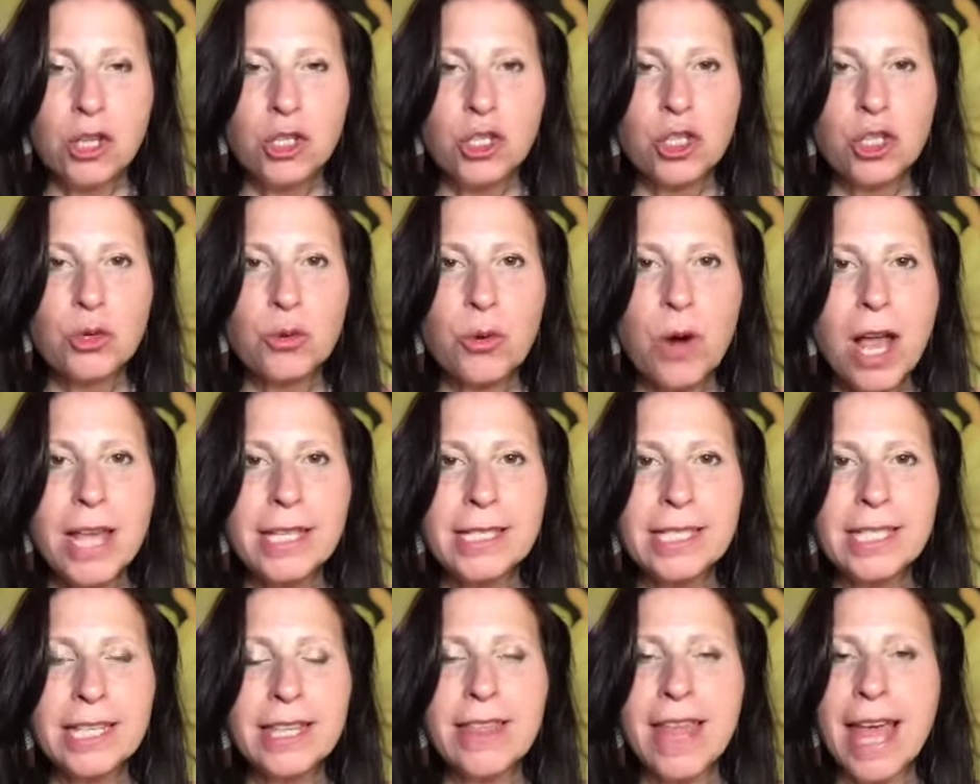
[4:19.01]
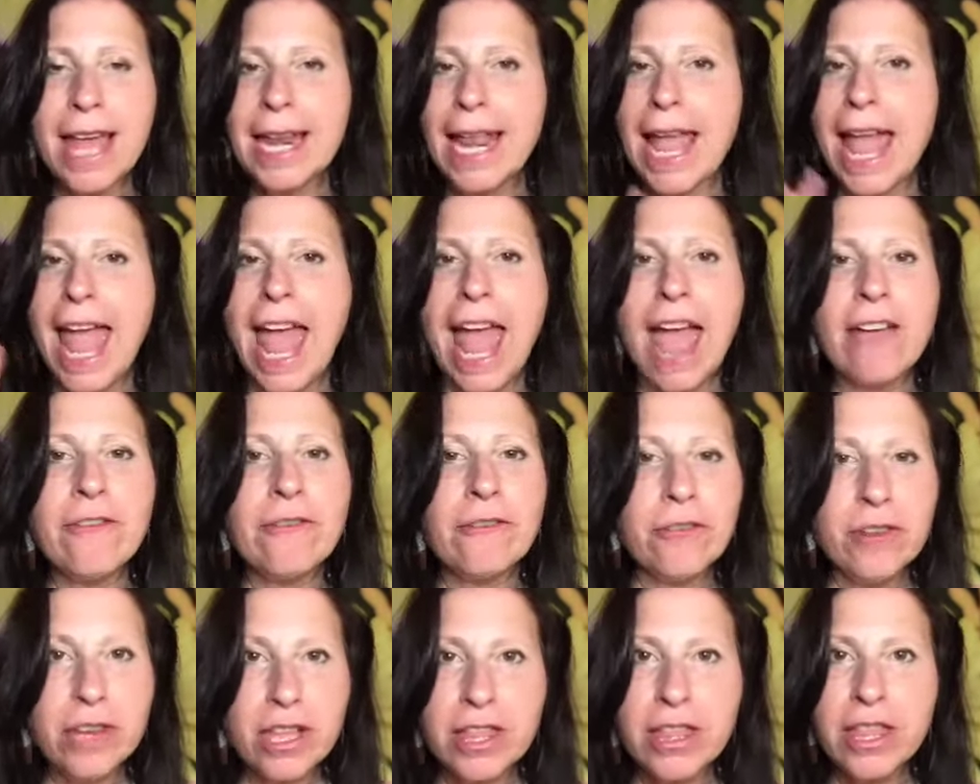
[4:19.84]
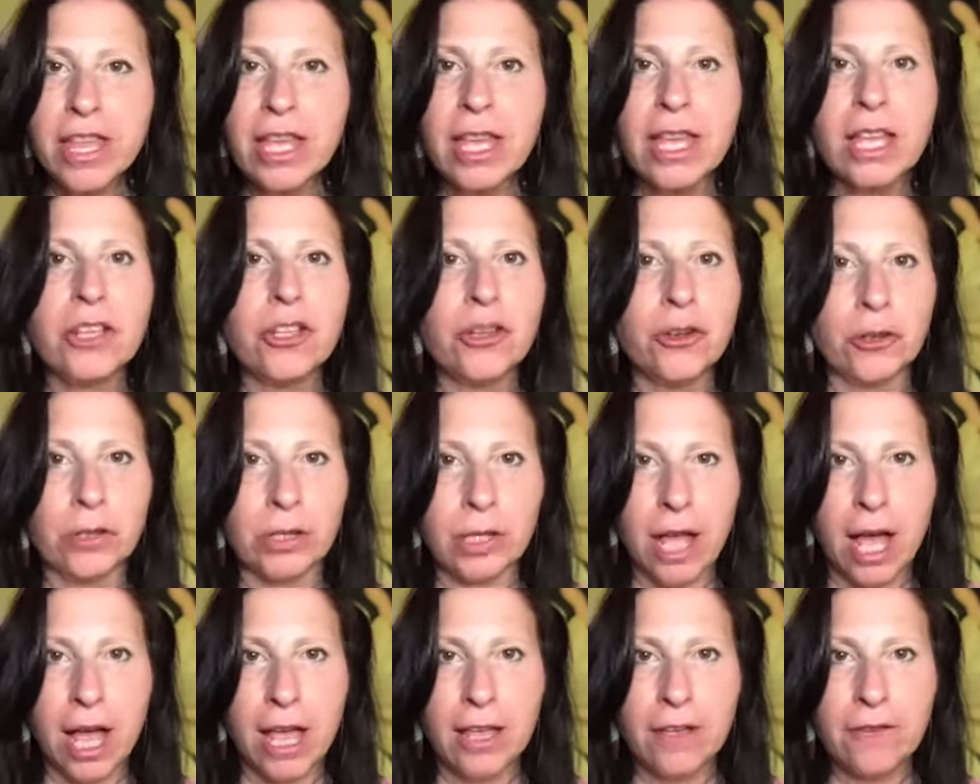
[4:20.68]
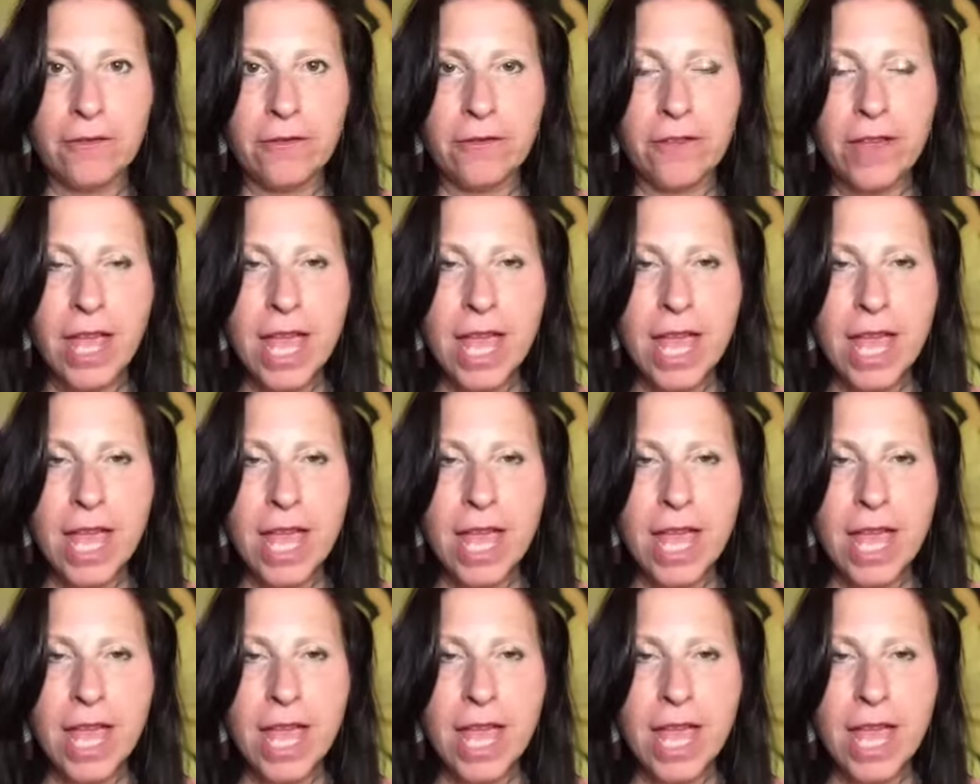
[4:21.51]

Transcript: trust that everything in your life